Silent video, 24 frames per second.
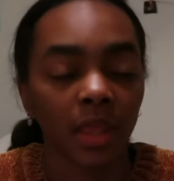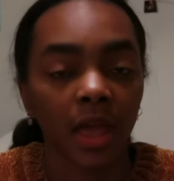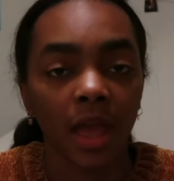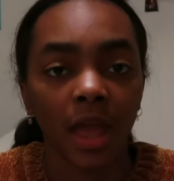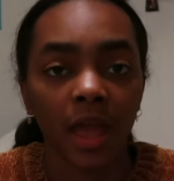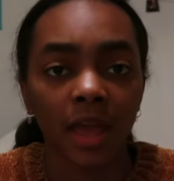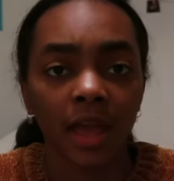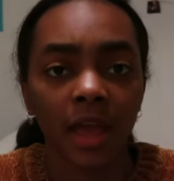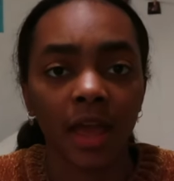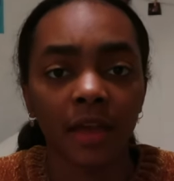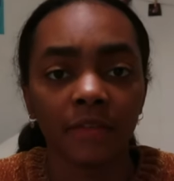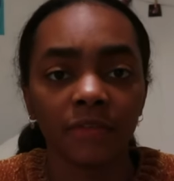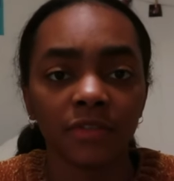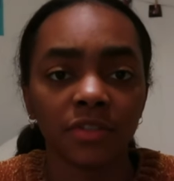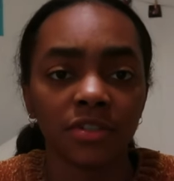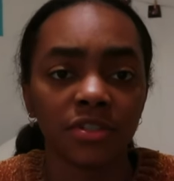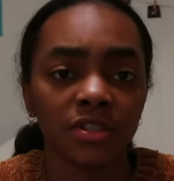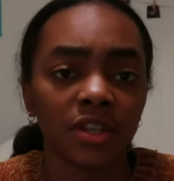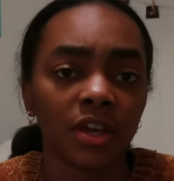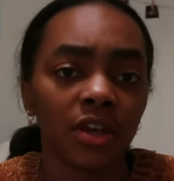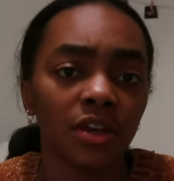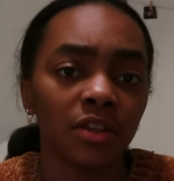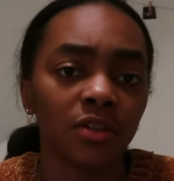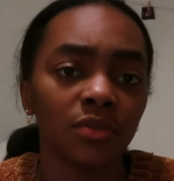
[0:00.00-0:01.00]
I haven't
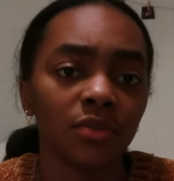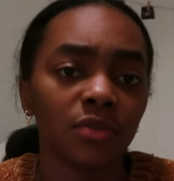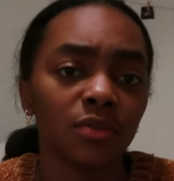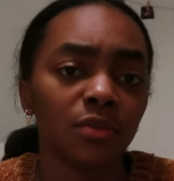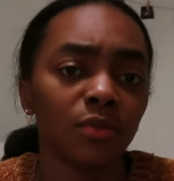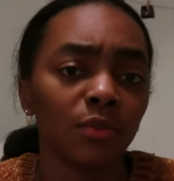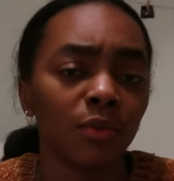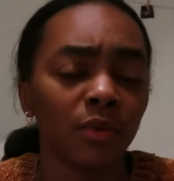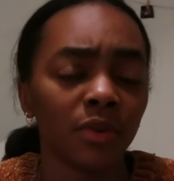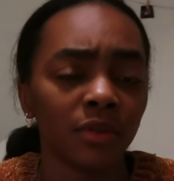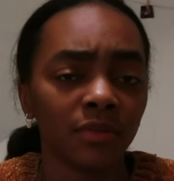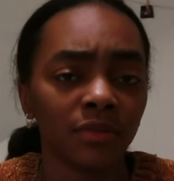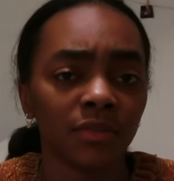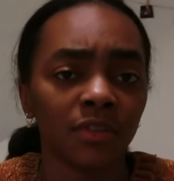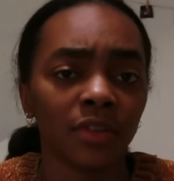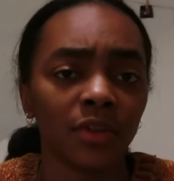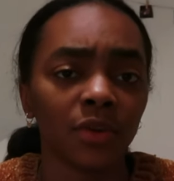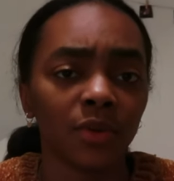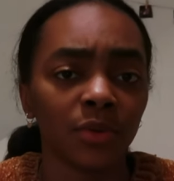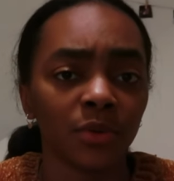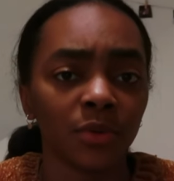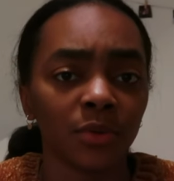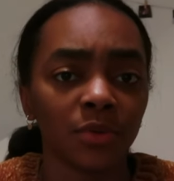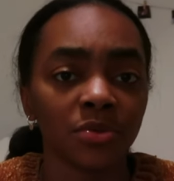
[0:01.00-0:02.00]
done one of
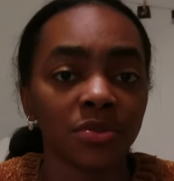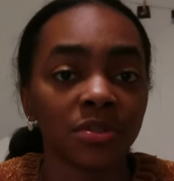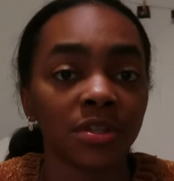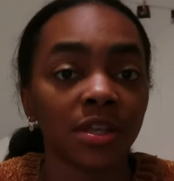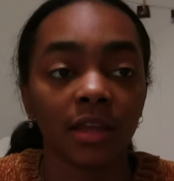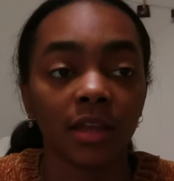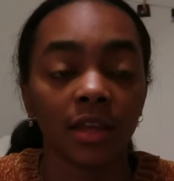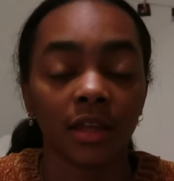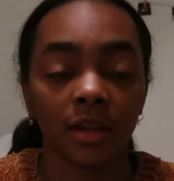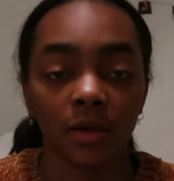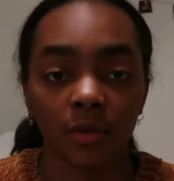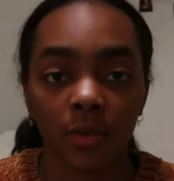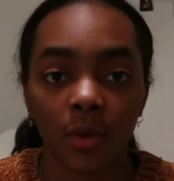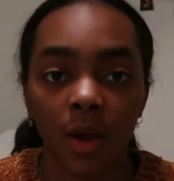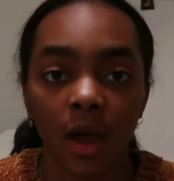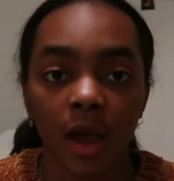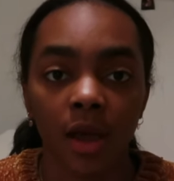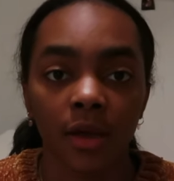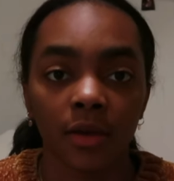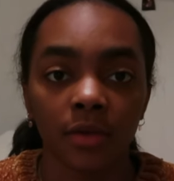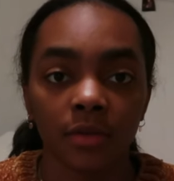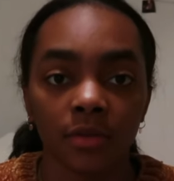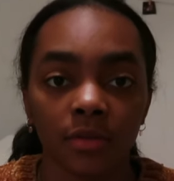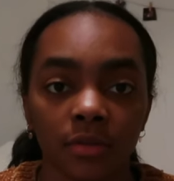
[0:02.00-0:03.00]
those in a
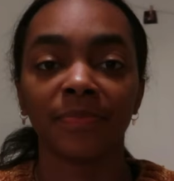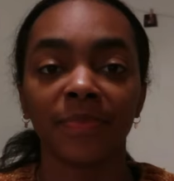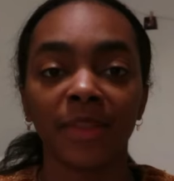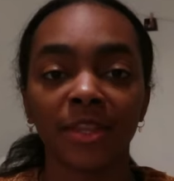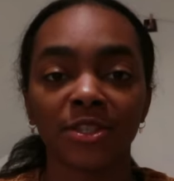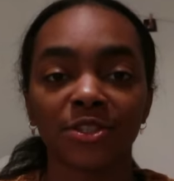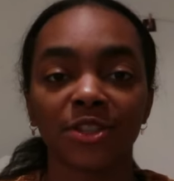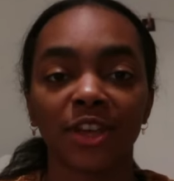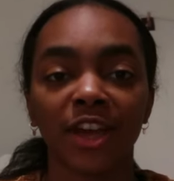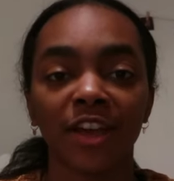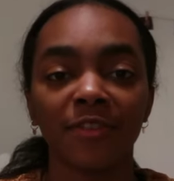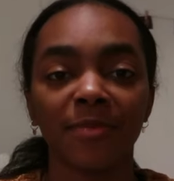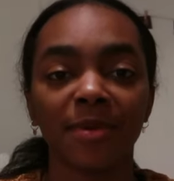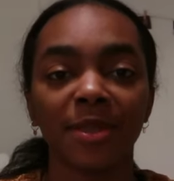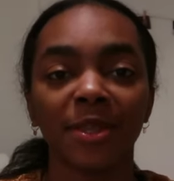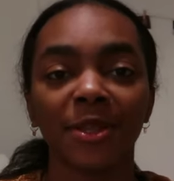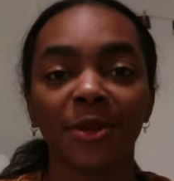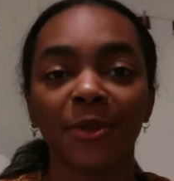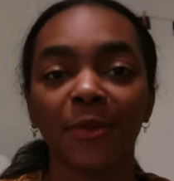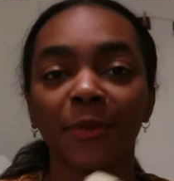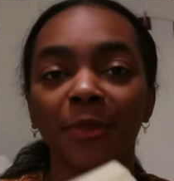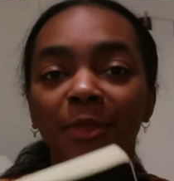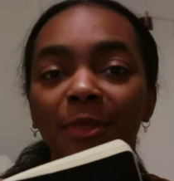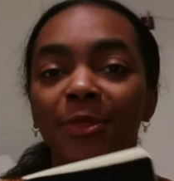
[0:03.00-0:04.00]
while. So I have my
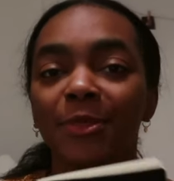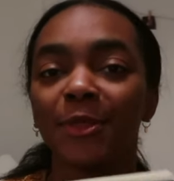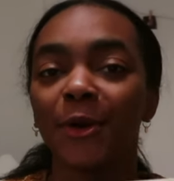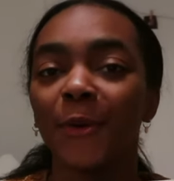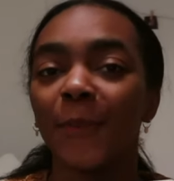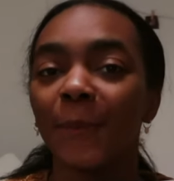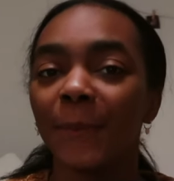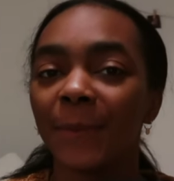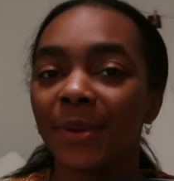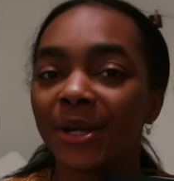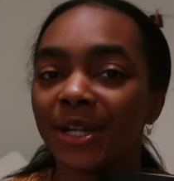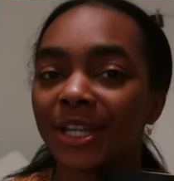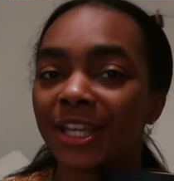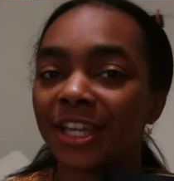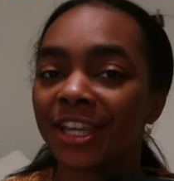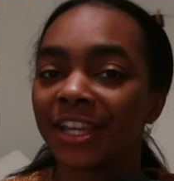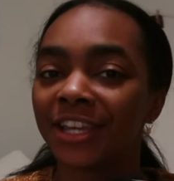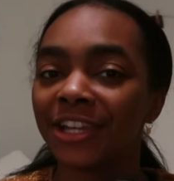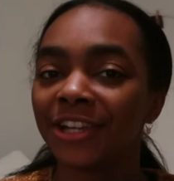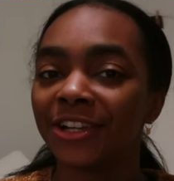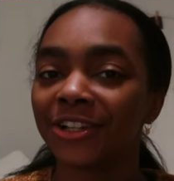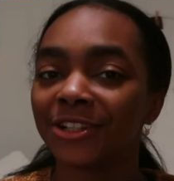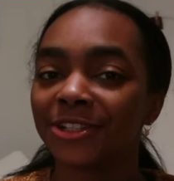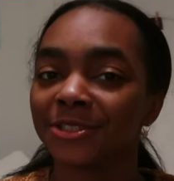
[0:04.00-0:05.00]
little notebook
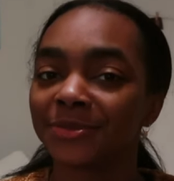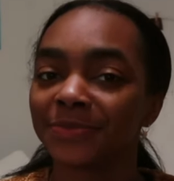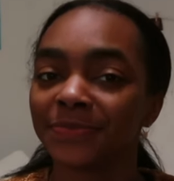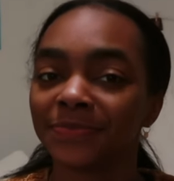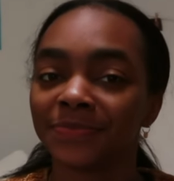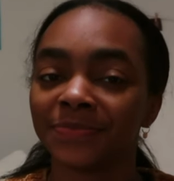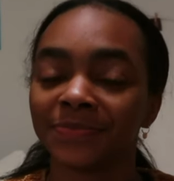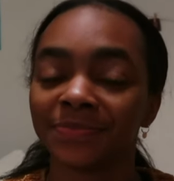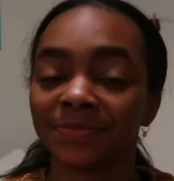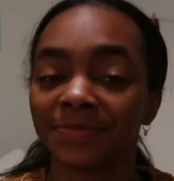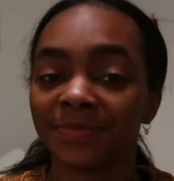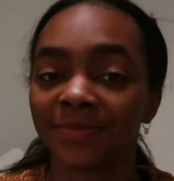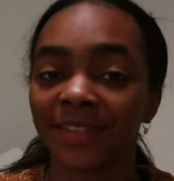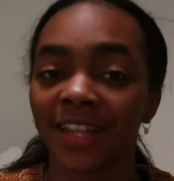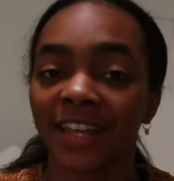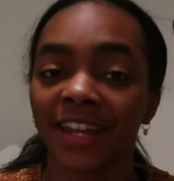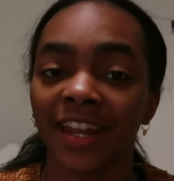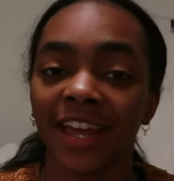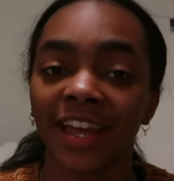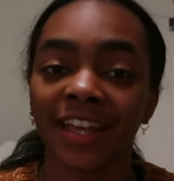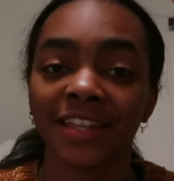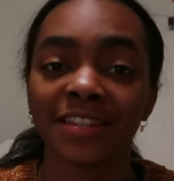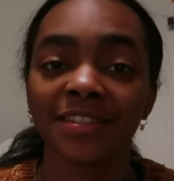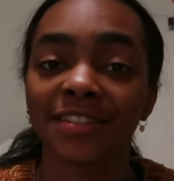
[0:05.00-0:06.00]
here that
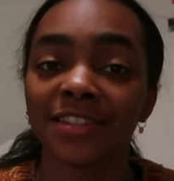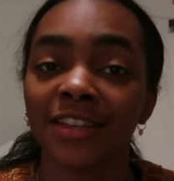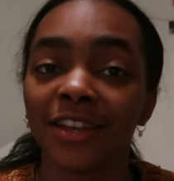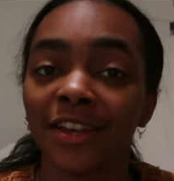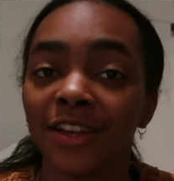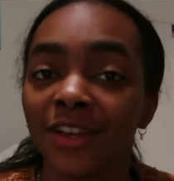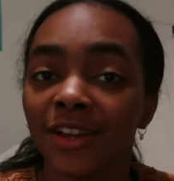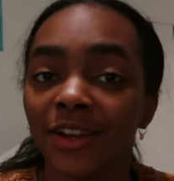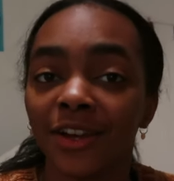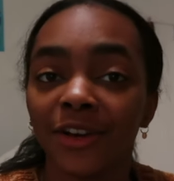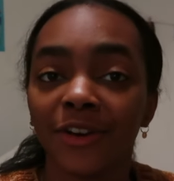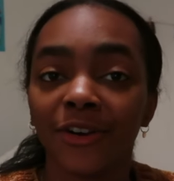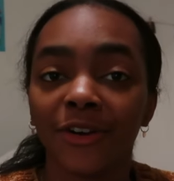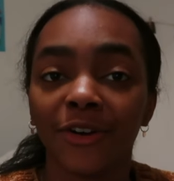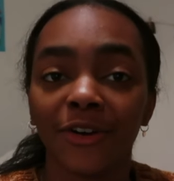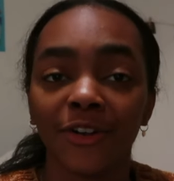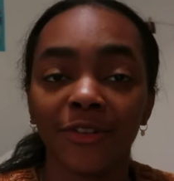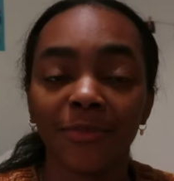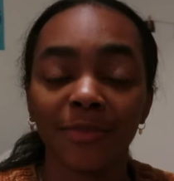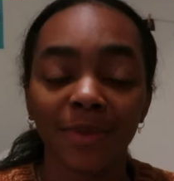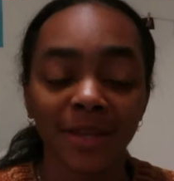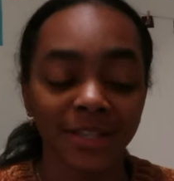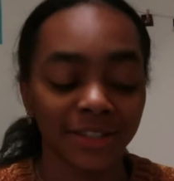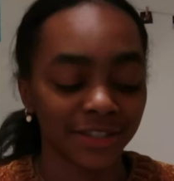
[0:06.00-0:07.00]
has all
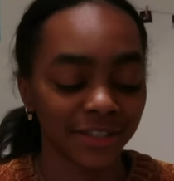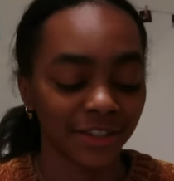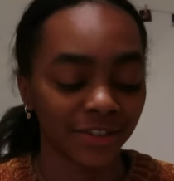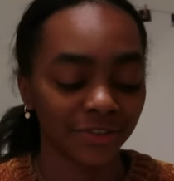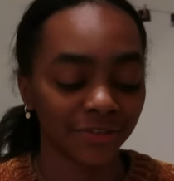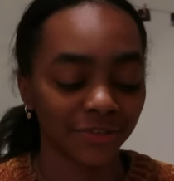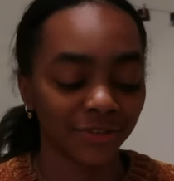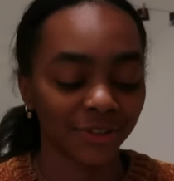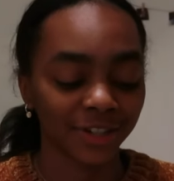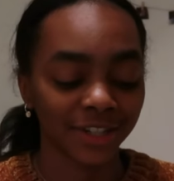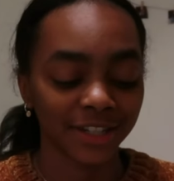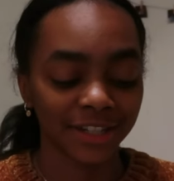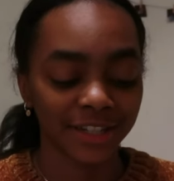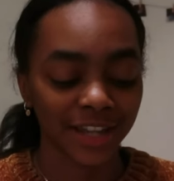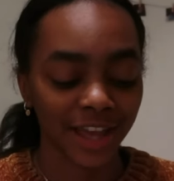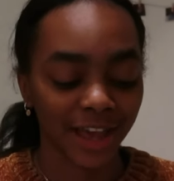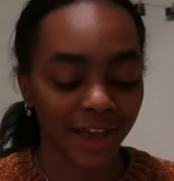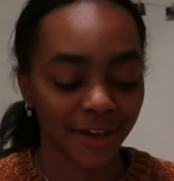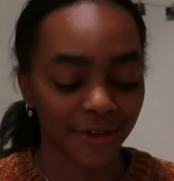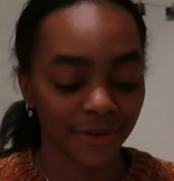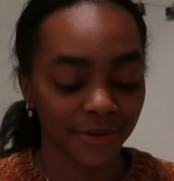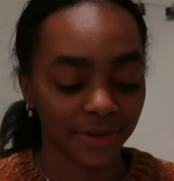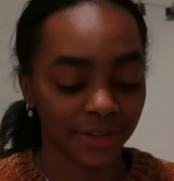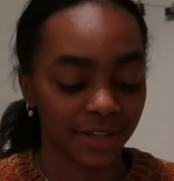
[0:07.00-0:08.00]
my stuff written
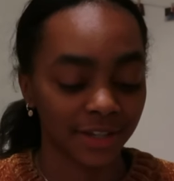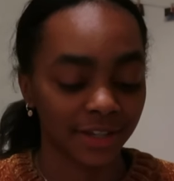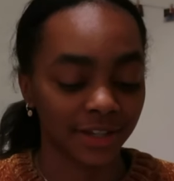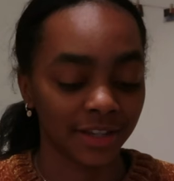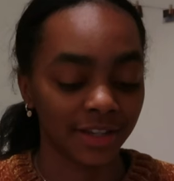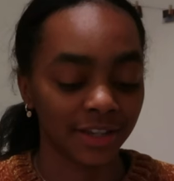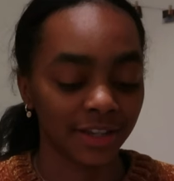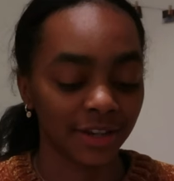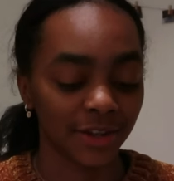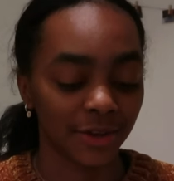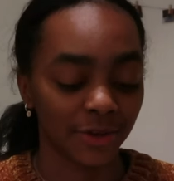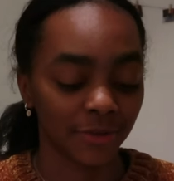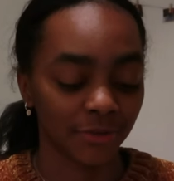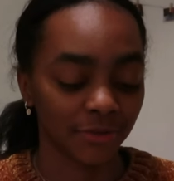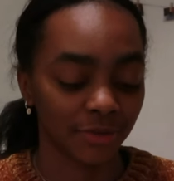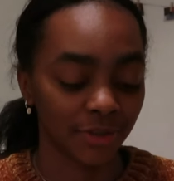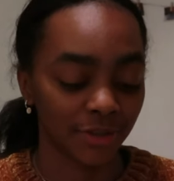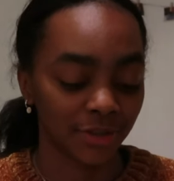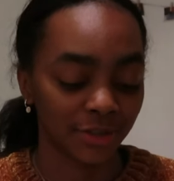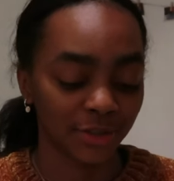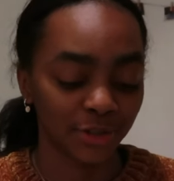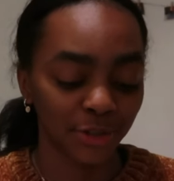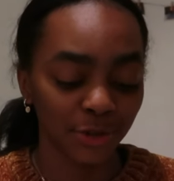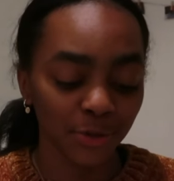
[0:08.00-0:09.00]
down, and you know,
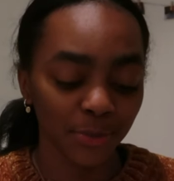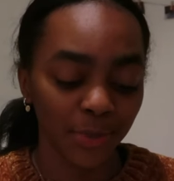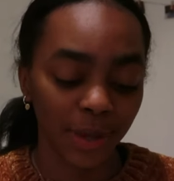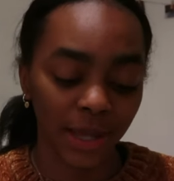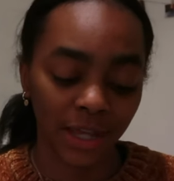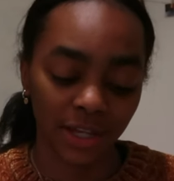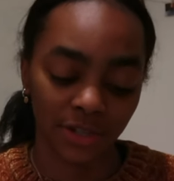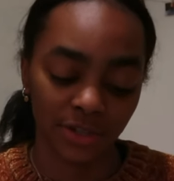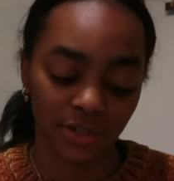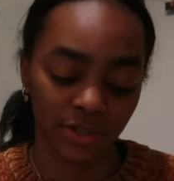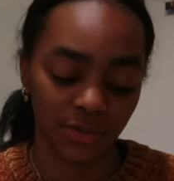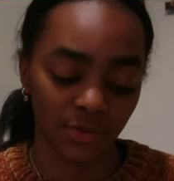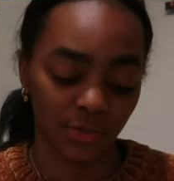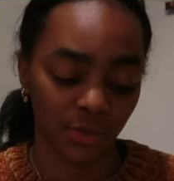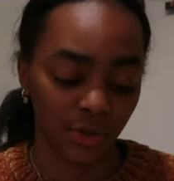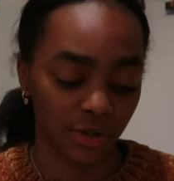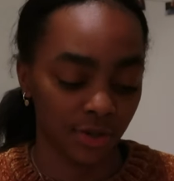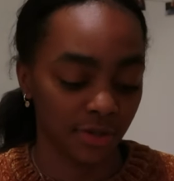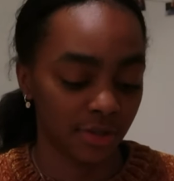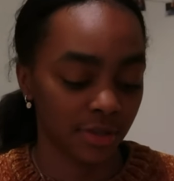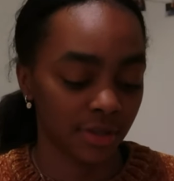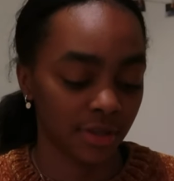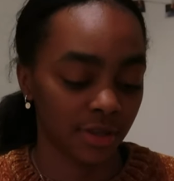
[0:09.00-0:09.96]
there's 2 pages worth.